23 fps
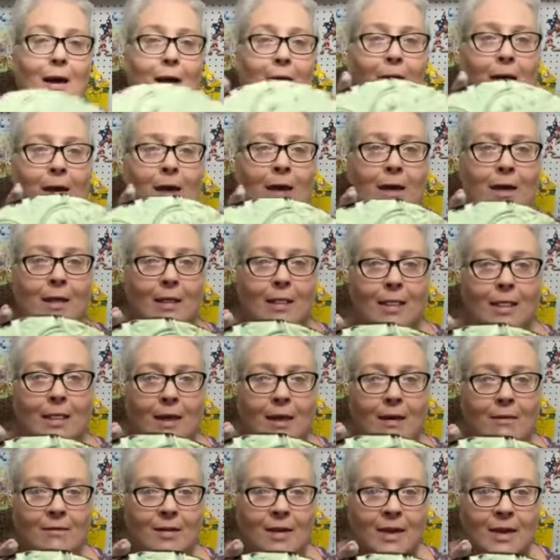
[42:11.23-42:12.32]
I
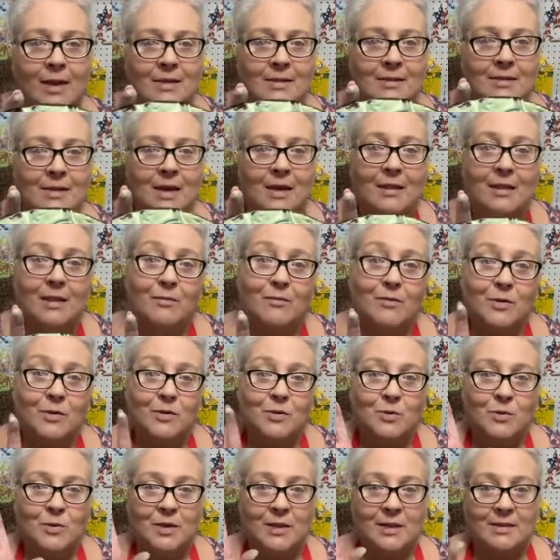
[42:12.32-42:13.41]
love it. I love
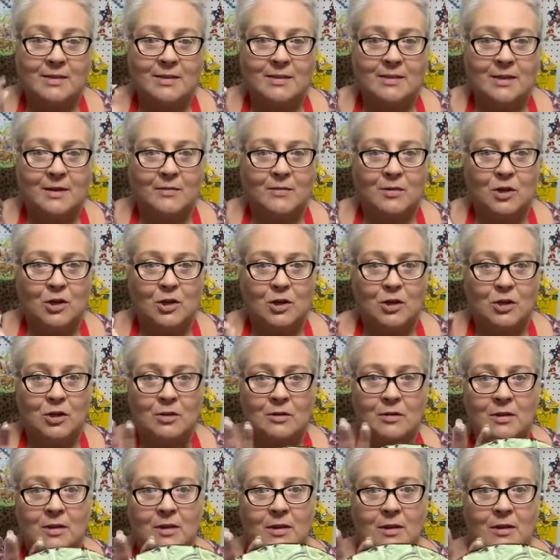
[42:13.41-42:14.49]
Victorian stuff,
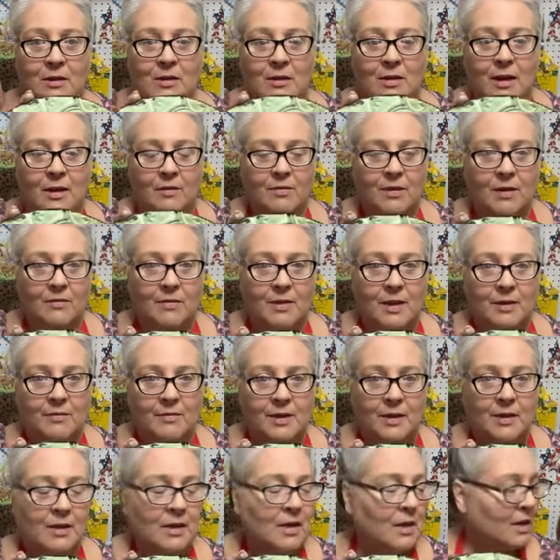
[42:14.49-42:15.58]
y'all. Love, love,
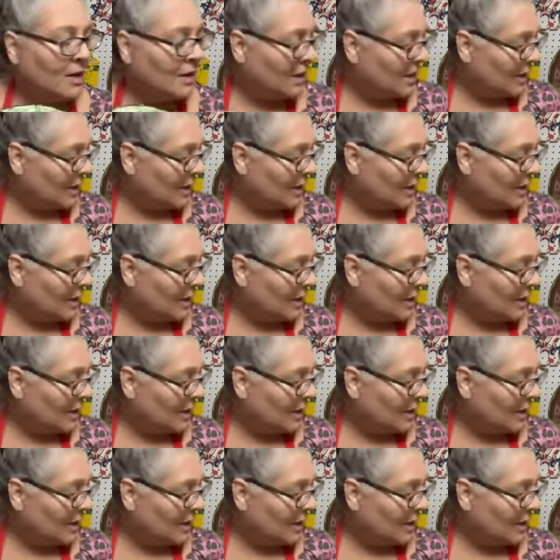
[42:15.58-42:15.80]
love it.